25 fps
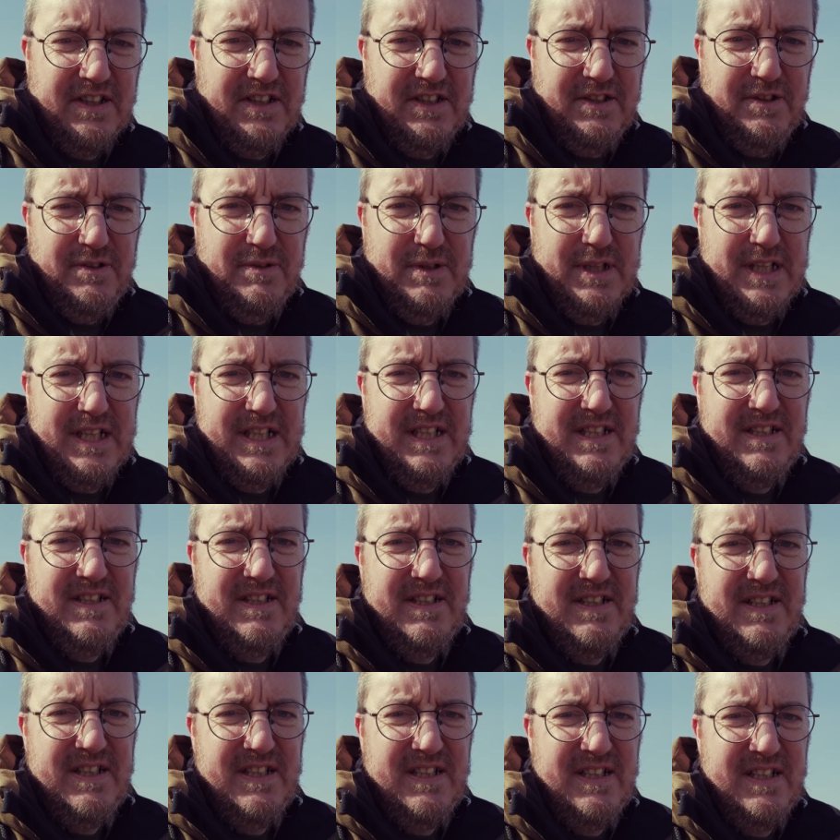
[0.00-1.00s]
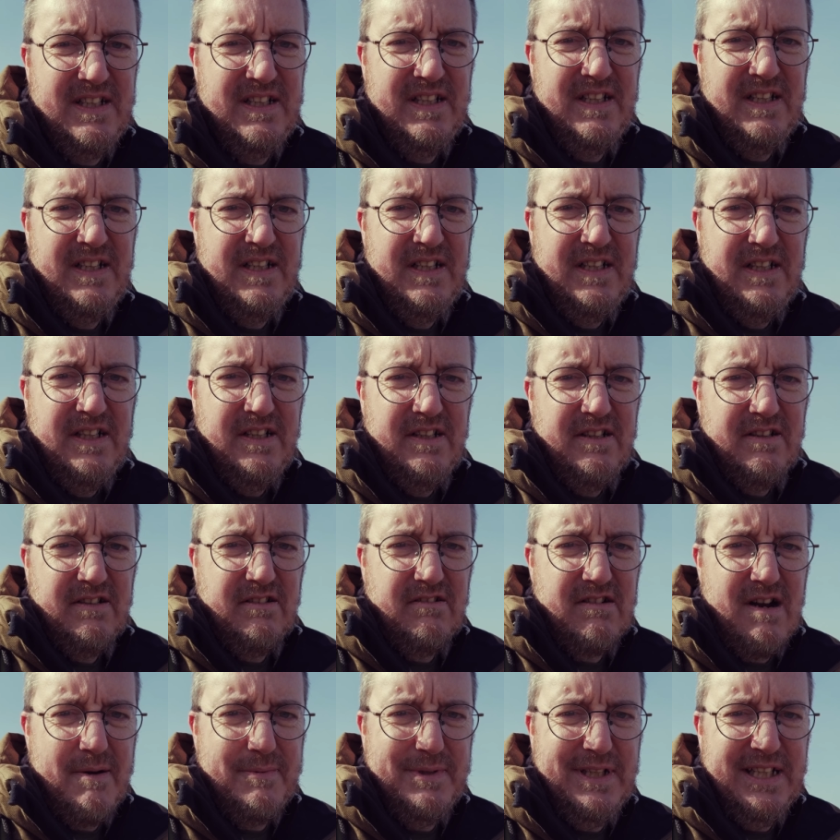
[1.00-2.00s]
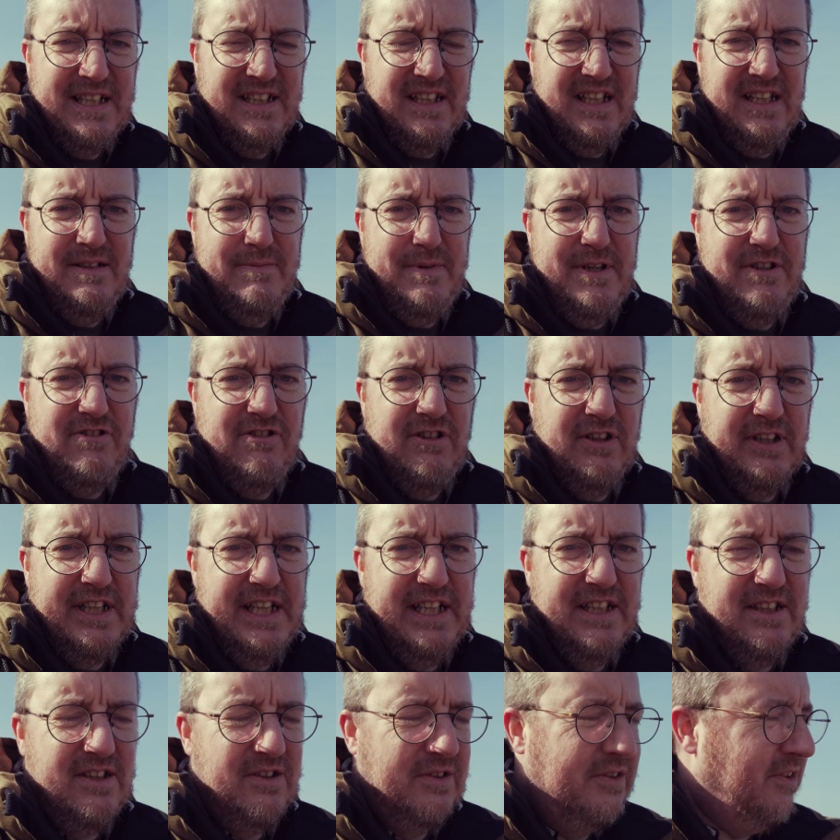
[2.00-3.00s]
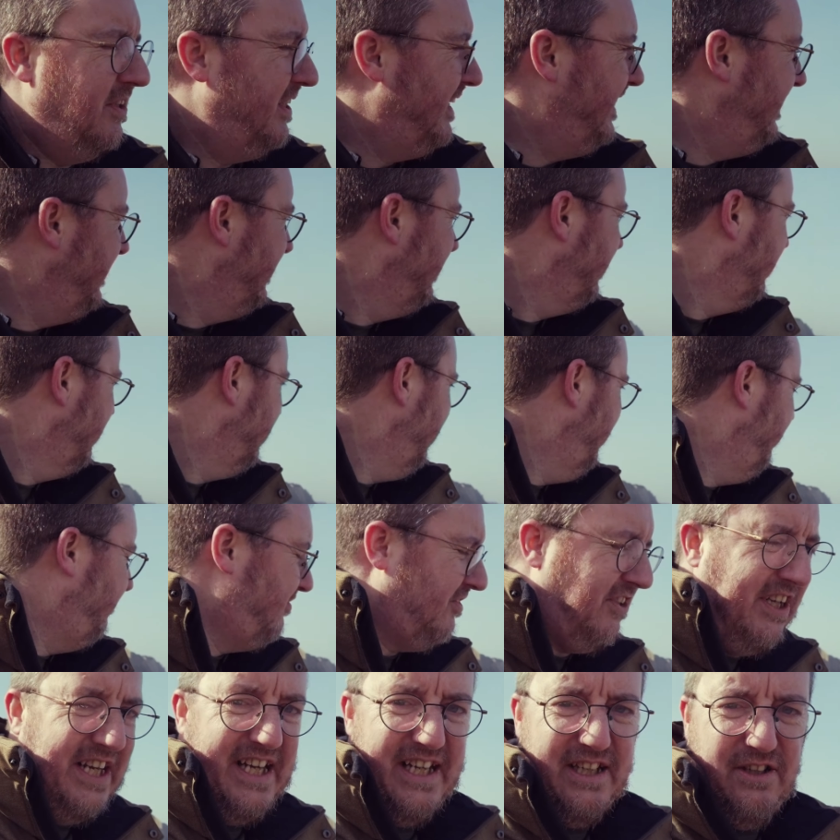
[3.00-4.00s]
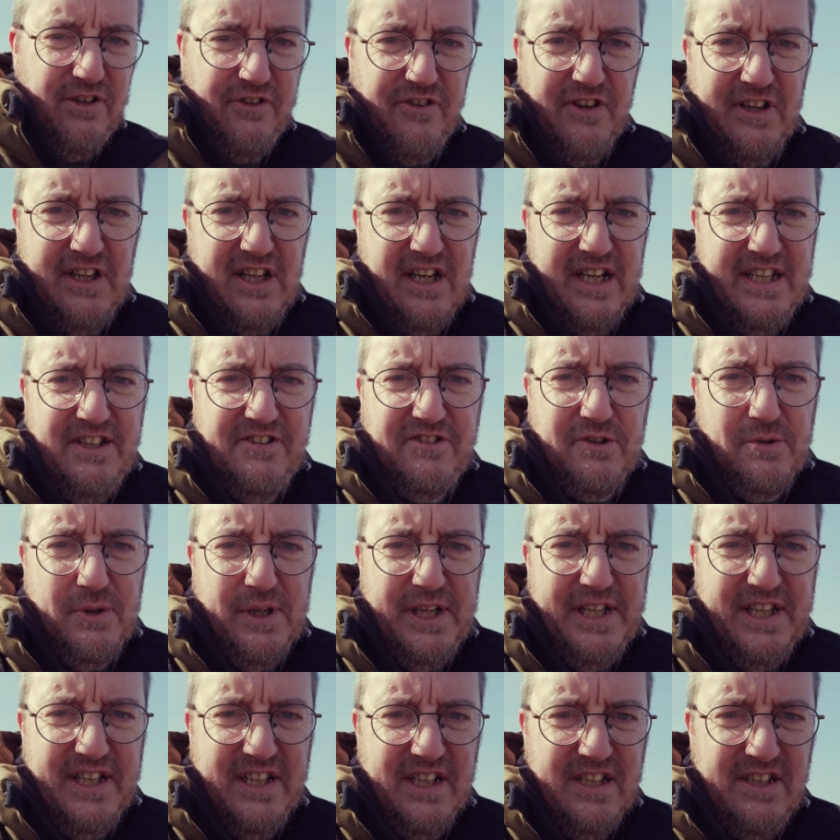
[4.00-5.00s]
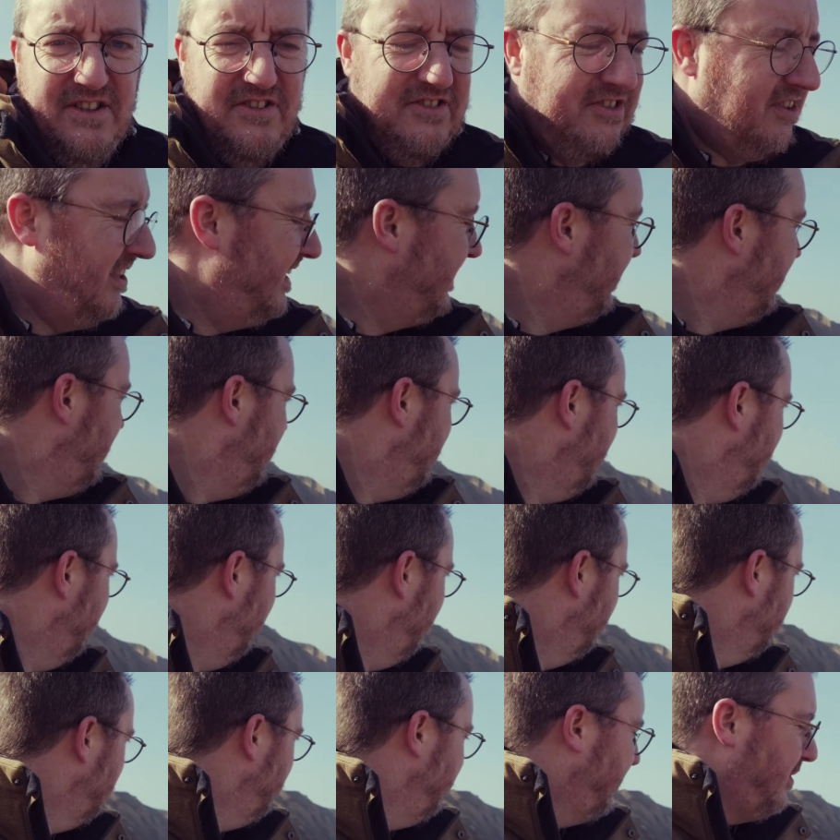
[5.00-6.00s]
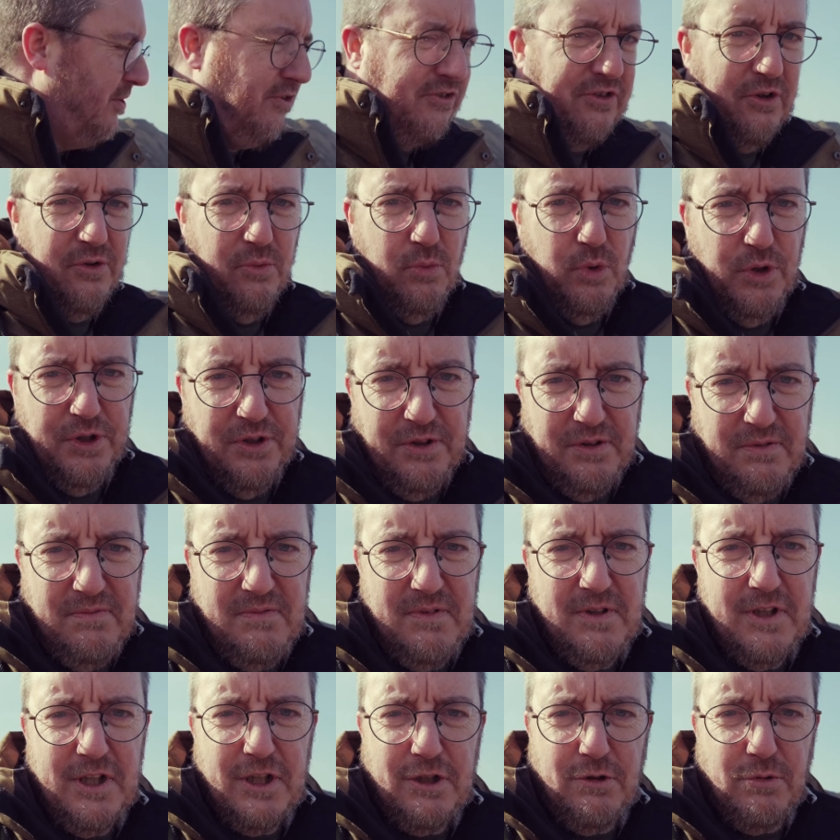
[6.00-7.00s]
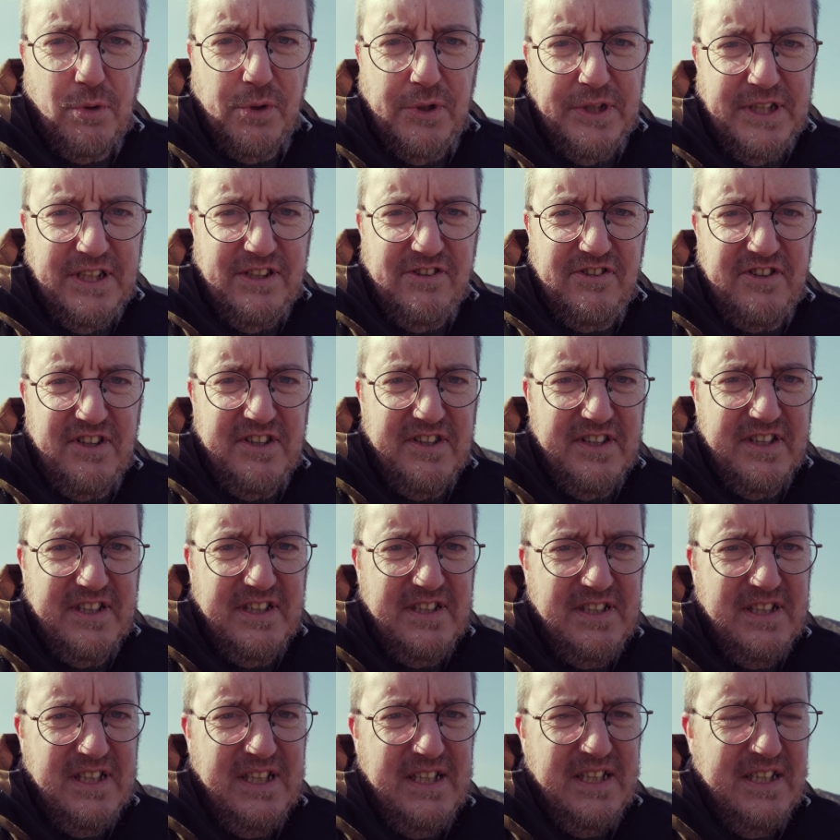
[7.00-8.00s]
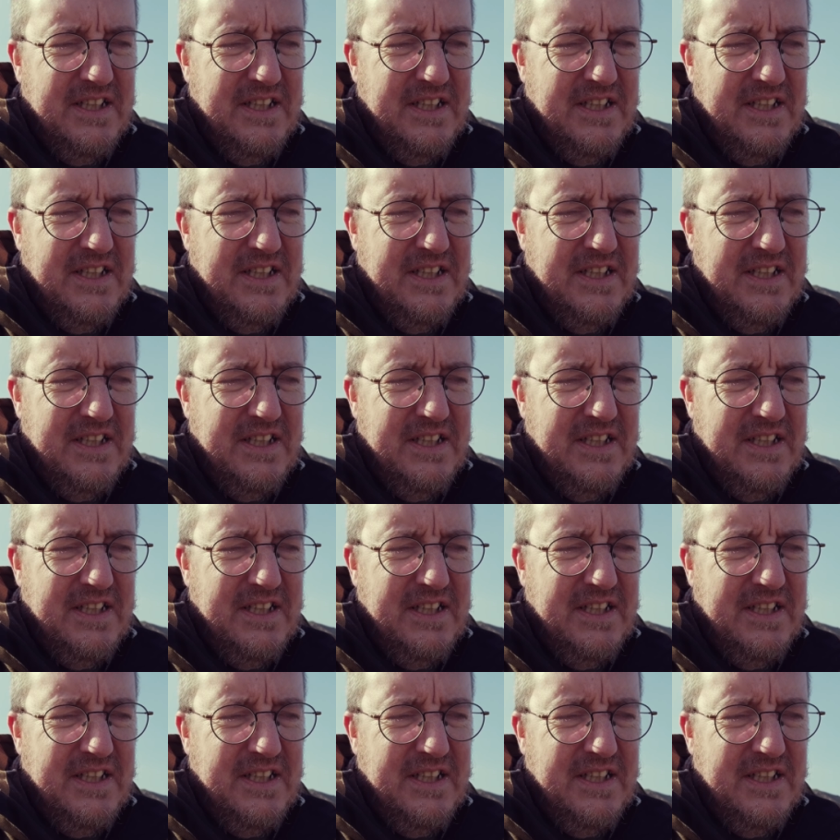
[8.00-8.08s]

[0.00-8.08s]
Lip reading: I'm going to grab a little image looking along the cliffs here because the light's quite nice. And there's one of those sort of wooden groins in the